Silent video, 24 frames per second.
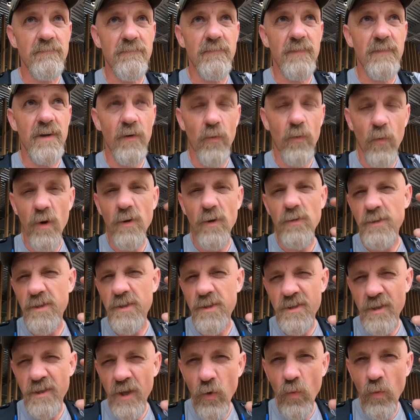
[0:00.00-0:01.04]
it worked
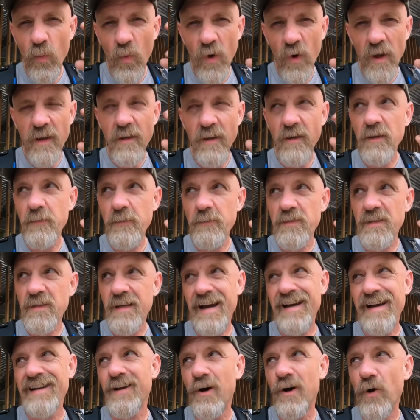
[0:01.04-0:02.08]
so well, it was
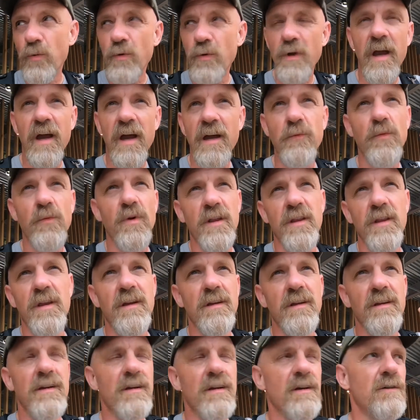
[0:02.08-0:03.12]
kind of okay with
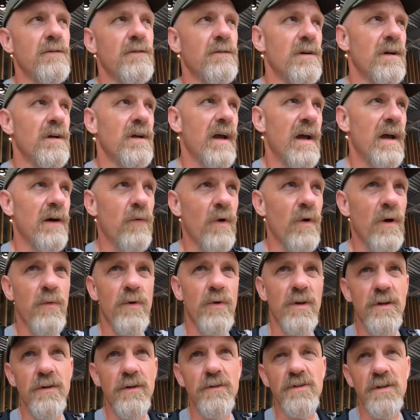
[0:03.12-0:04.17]
it, you know? And we were
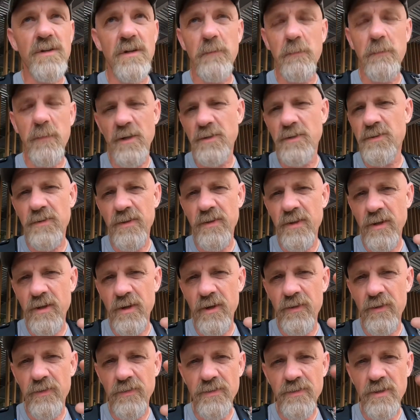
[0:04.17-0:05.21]
using a bunch of the
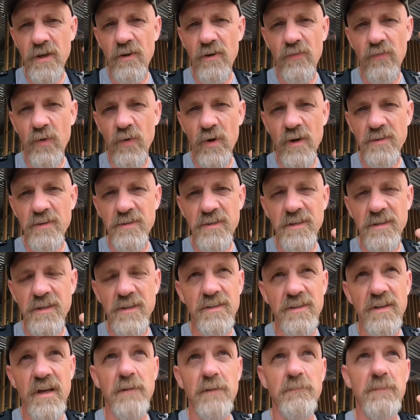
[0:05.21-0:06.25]
other softwares at the
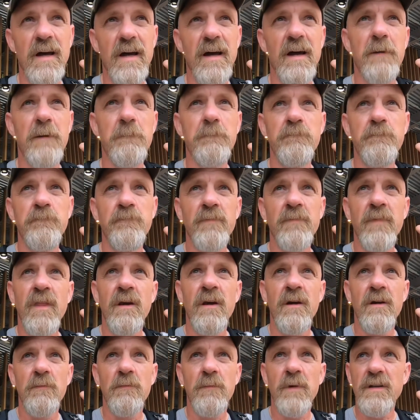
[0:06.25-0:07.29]
same time.
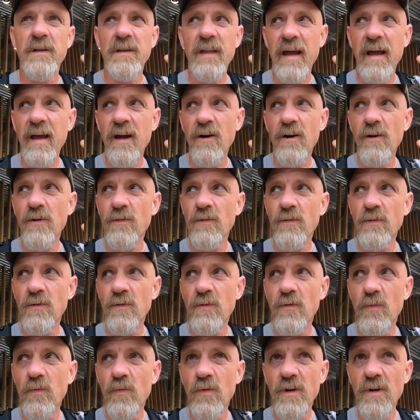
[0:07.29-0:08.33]
But now,
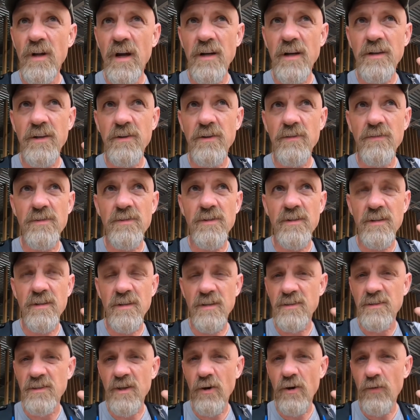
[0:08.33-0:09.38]
we're not using the
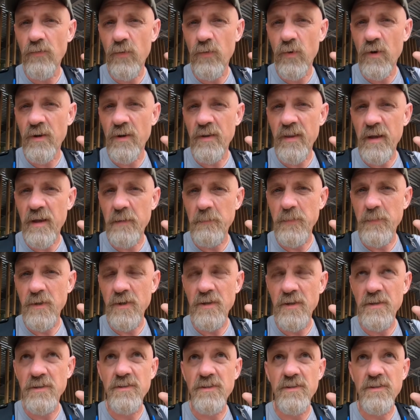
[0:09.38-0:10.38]
software that much